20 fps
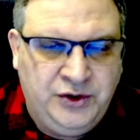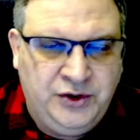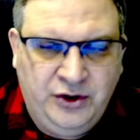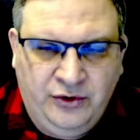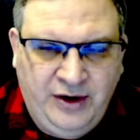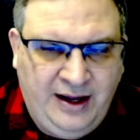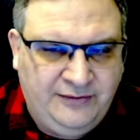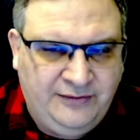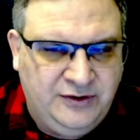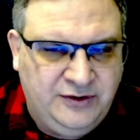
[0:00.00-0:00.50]
You
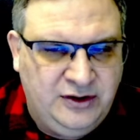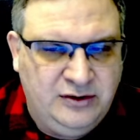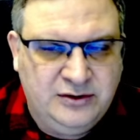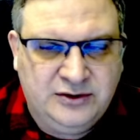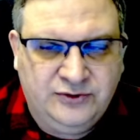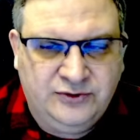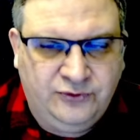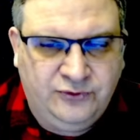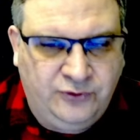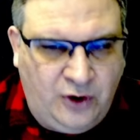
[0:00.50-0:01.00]
don't have to
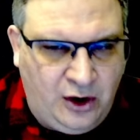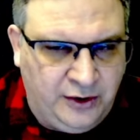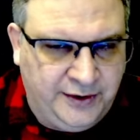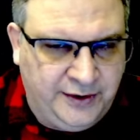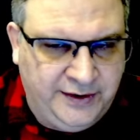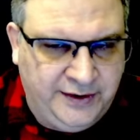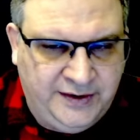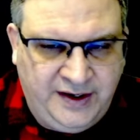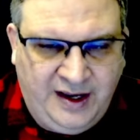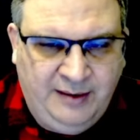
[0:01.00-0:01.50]
use
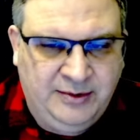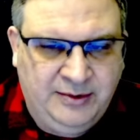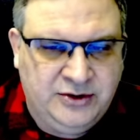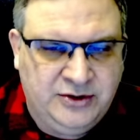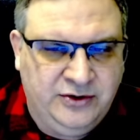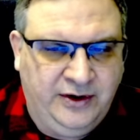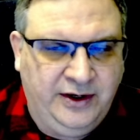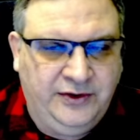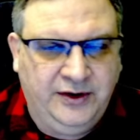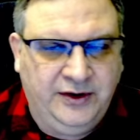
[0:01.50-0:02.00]
falling damage
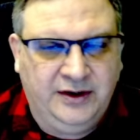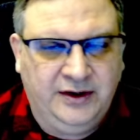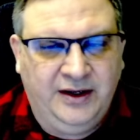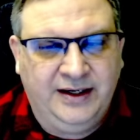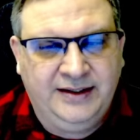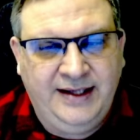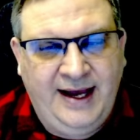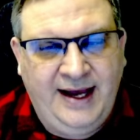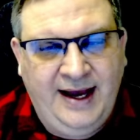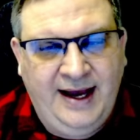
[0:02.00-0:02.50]
or anything
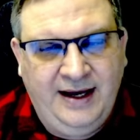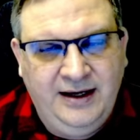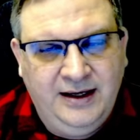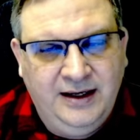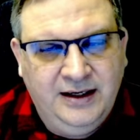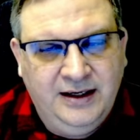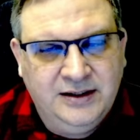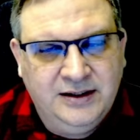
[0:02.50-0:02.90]
like that.